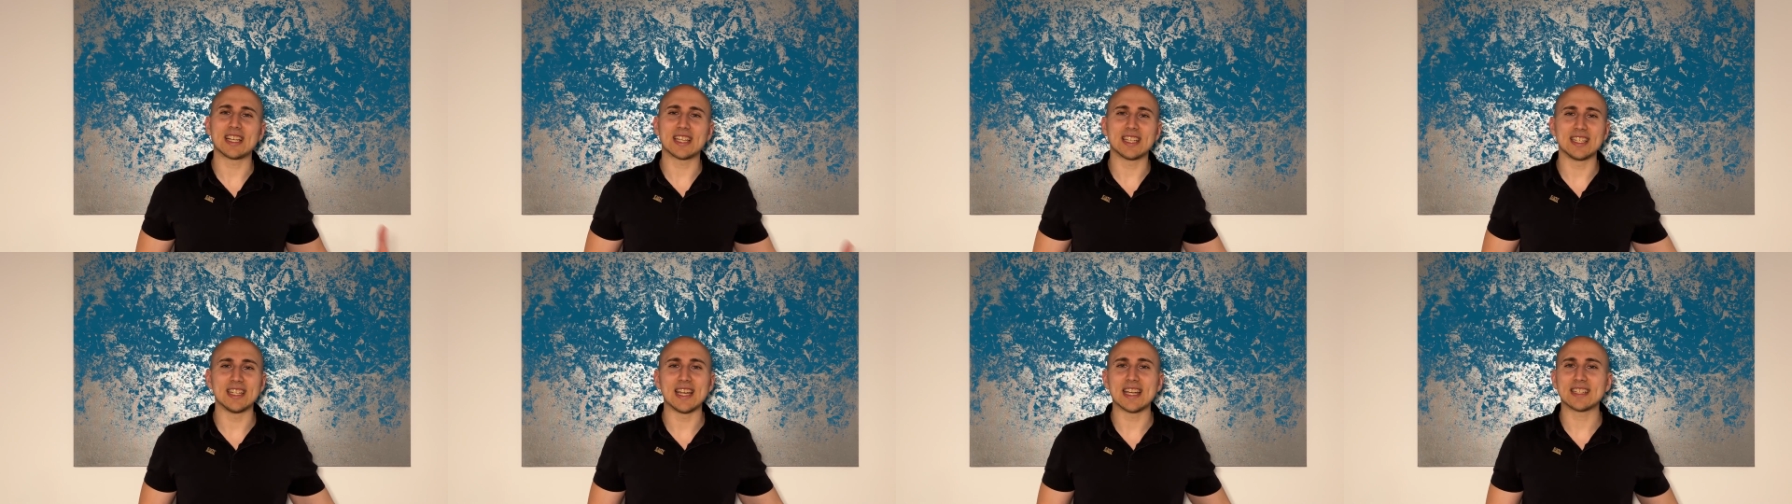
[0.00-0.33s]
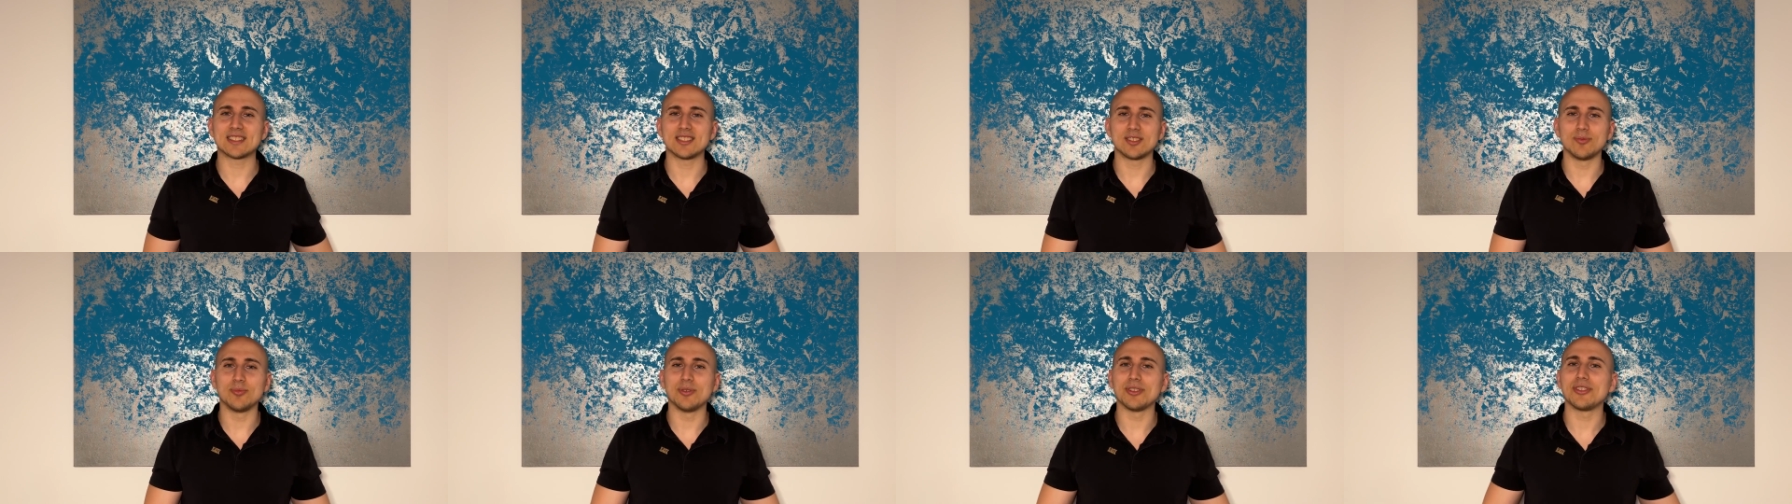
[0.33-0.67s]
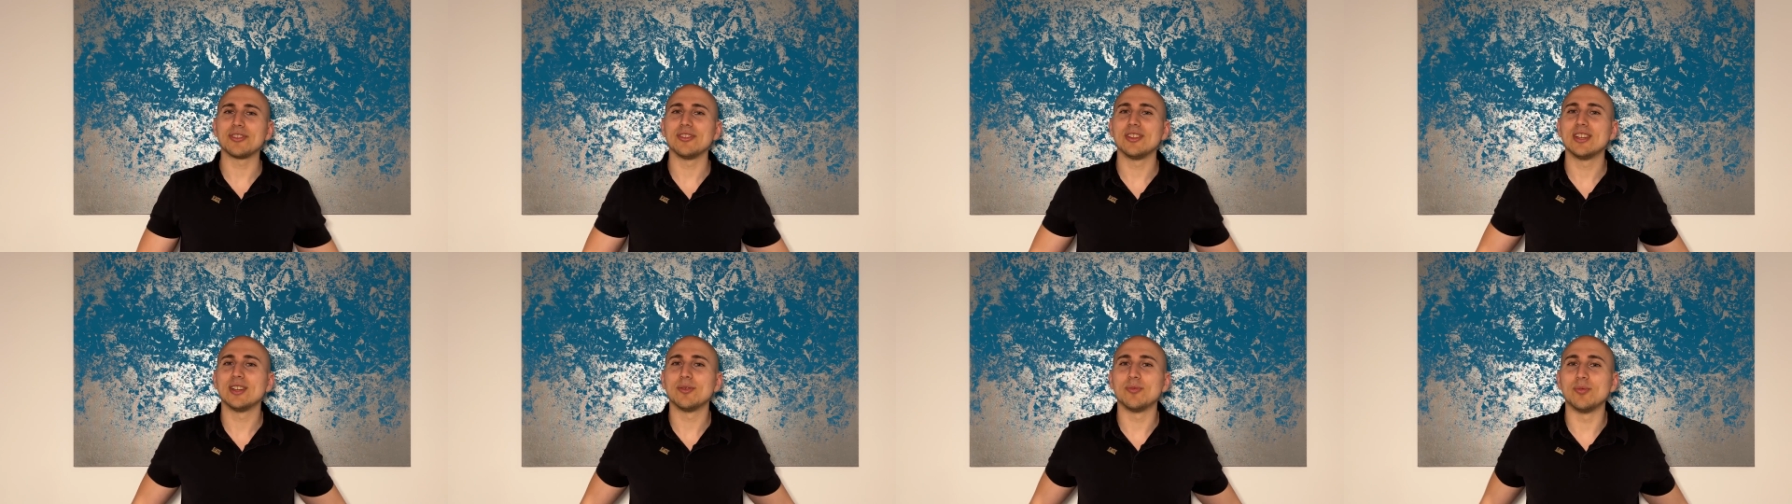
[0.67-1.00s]
connected
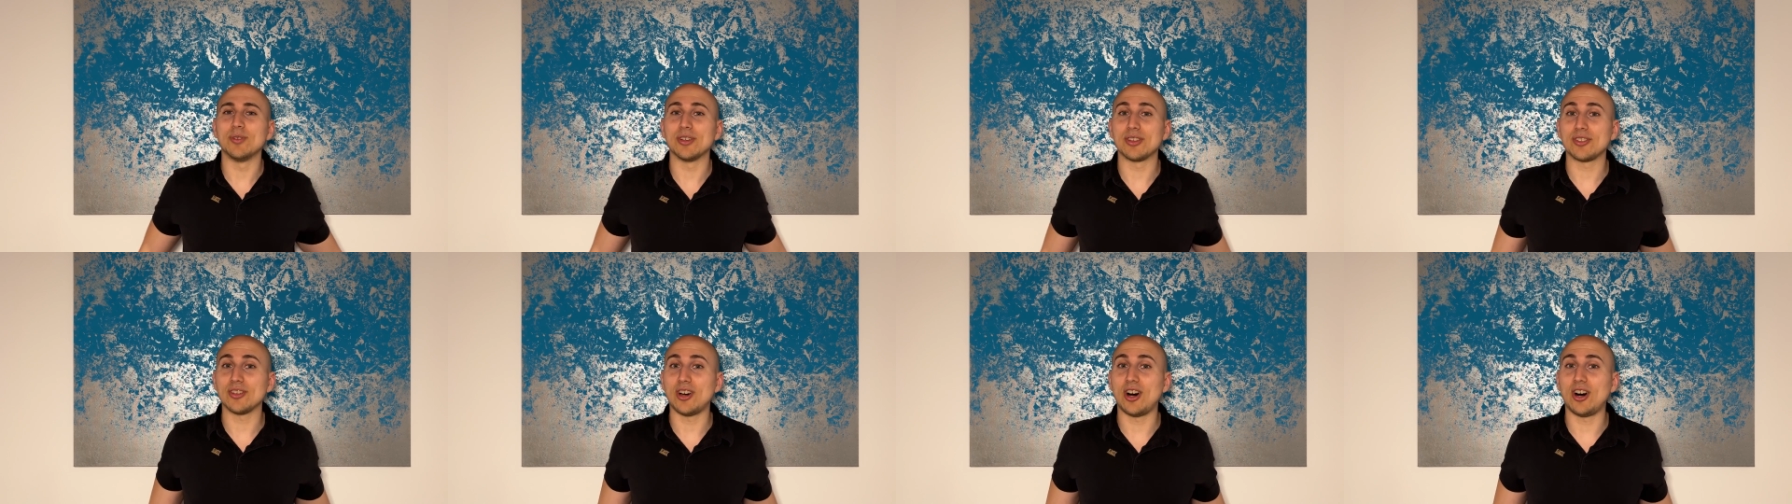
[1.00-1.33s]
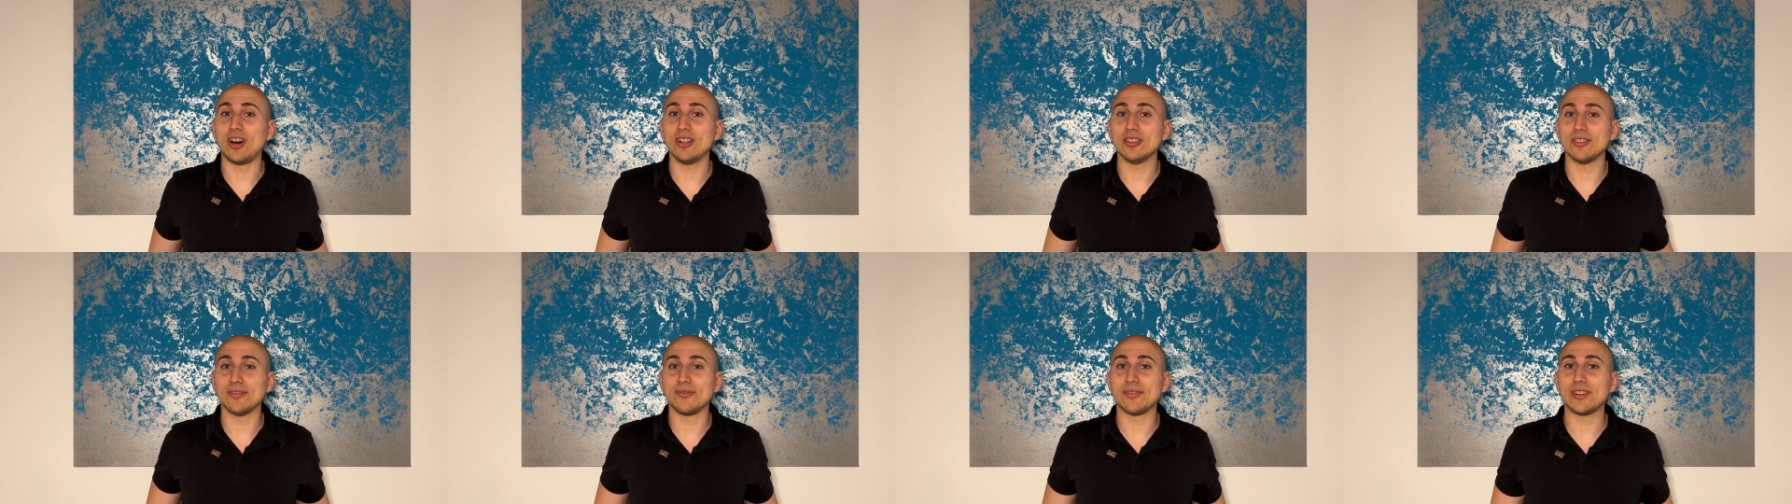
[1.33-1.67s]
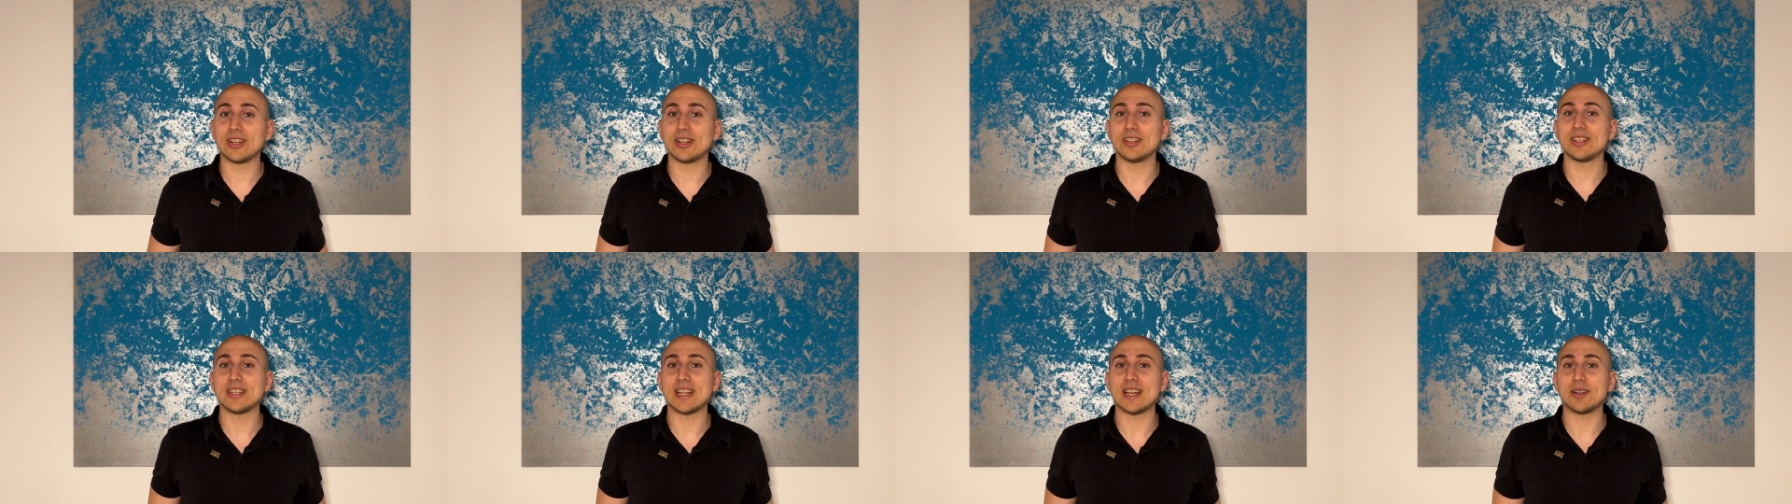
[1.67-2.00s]
with all of
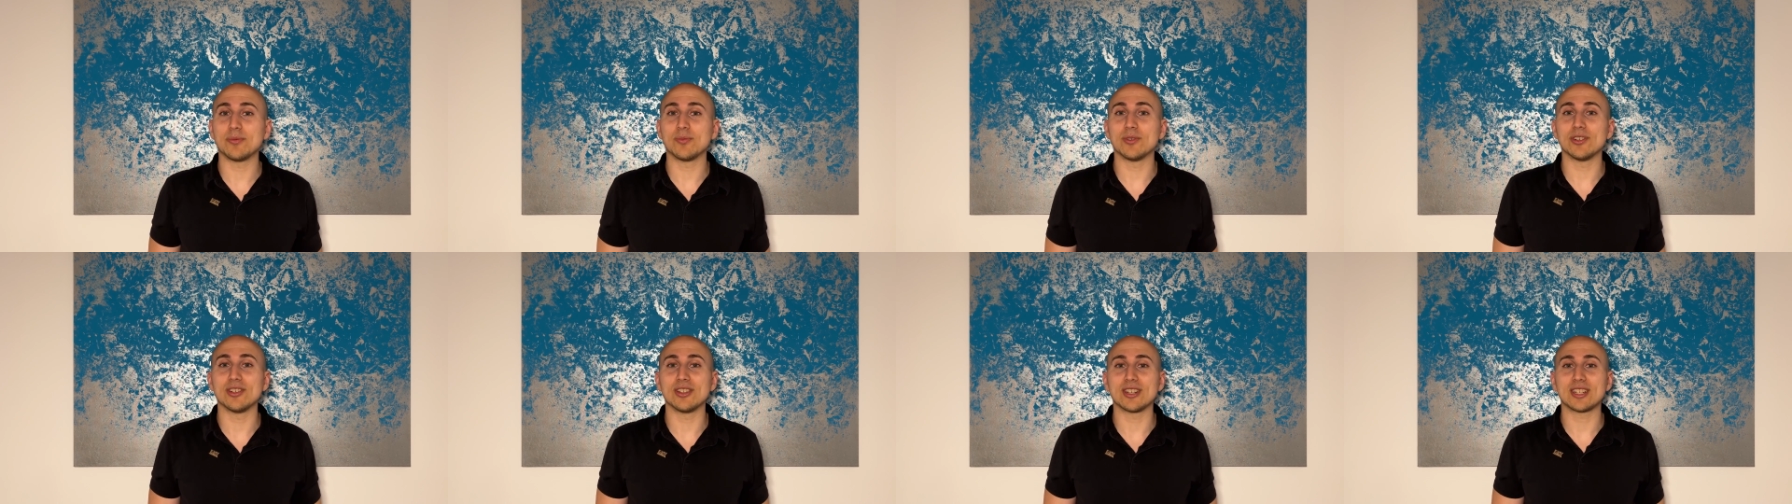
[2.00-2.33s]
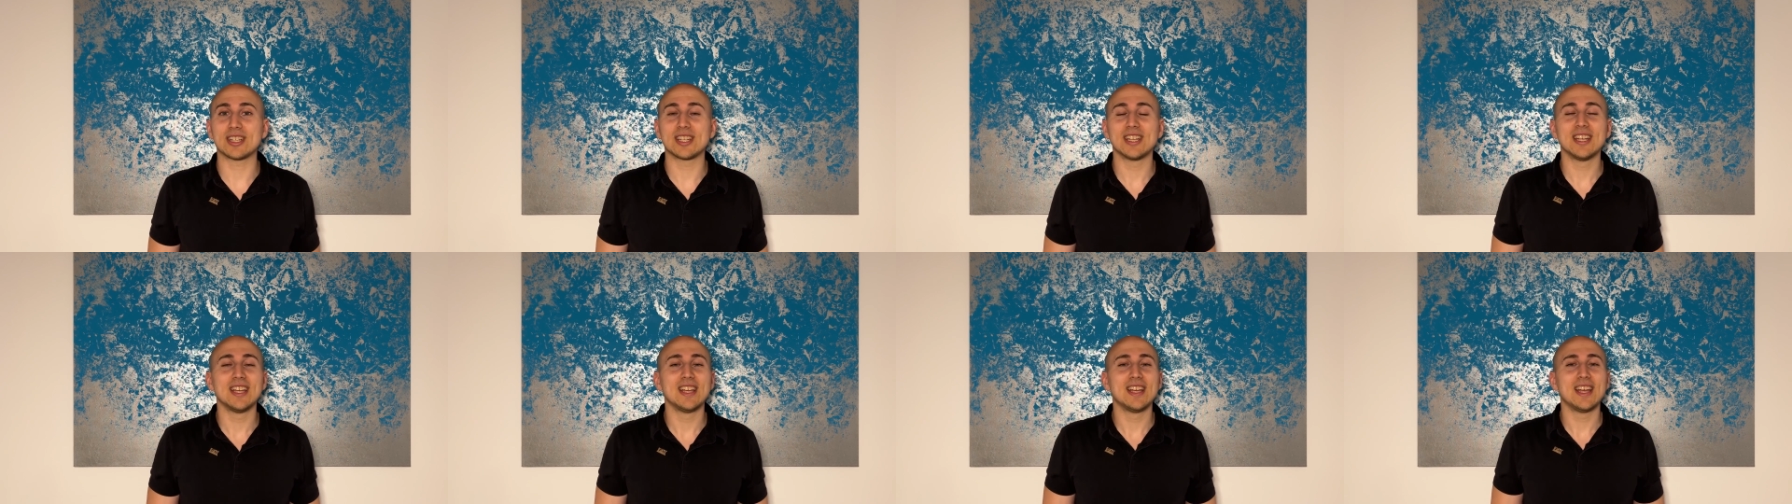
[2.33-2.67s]
their network.